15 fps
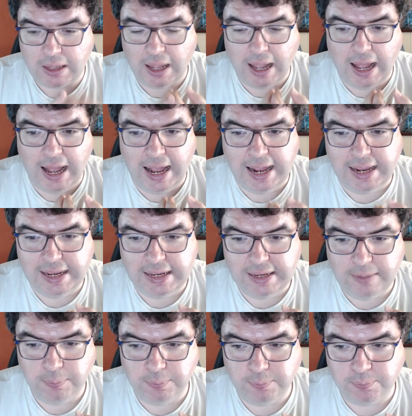
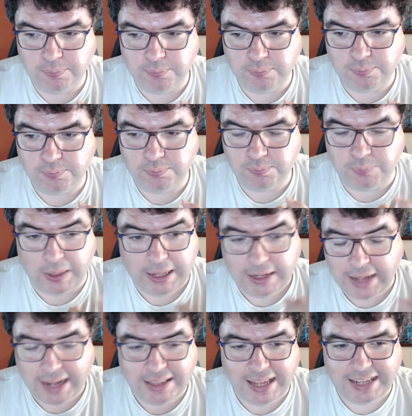I, I
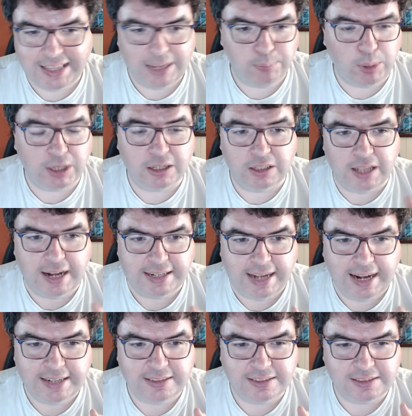I, like that part a lot.
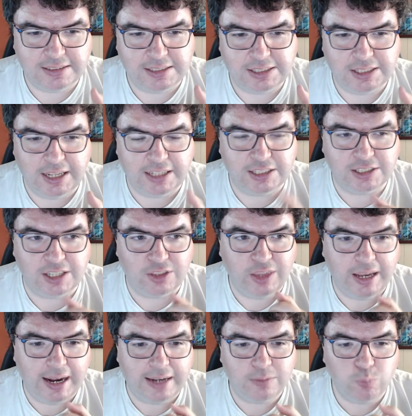I it's a
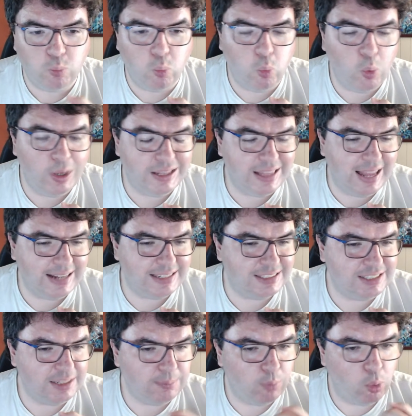thing I would like to
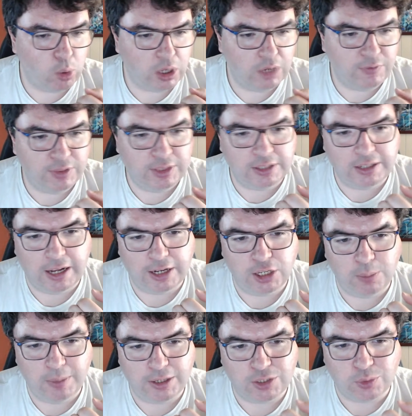see more of in the
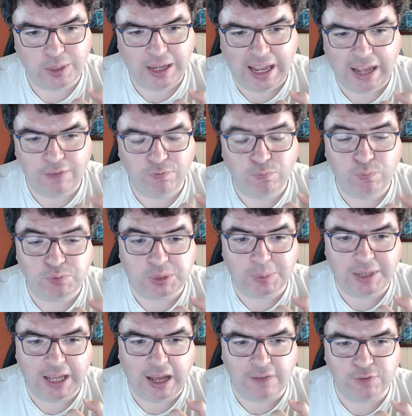documentary if
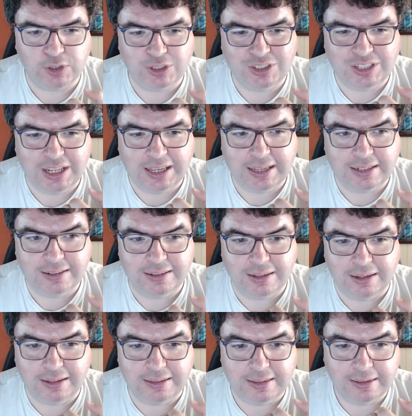somebody ever did
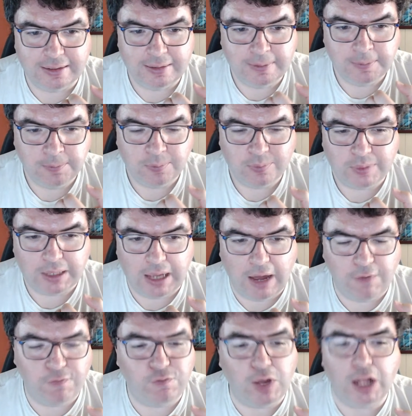a
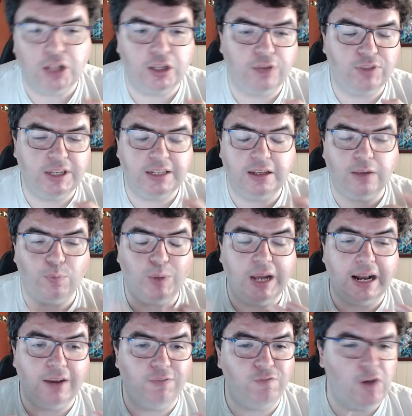follow if they if we
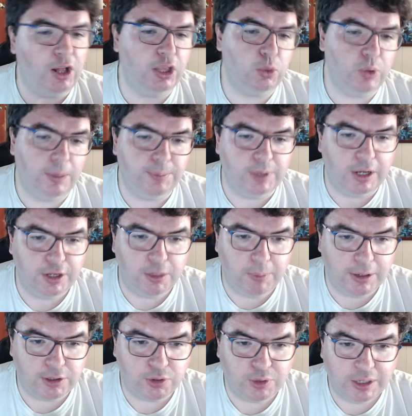got a follow up
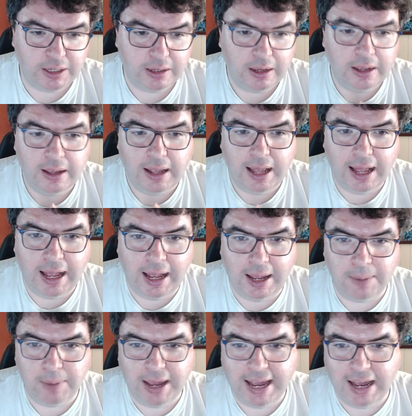documentary
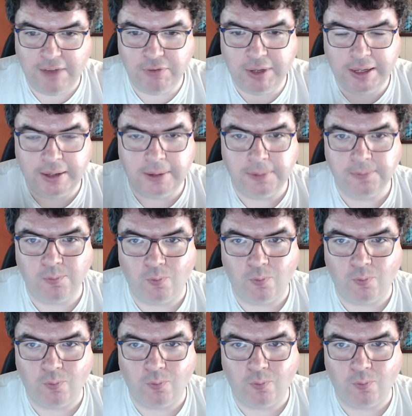um, having